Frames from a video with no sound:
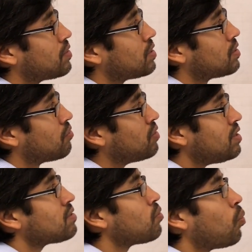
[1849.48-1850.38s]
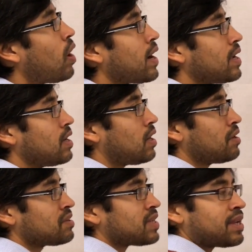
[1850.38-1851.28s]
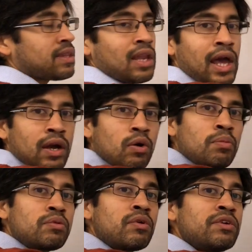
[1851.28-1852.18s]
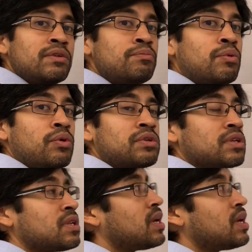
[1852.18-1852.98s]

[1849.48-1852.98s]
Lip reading: reason why understanding the Lac Operon is important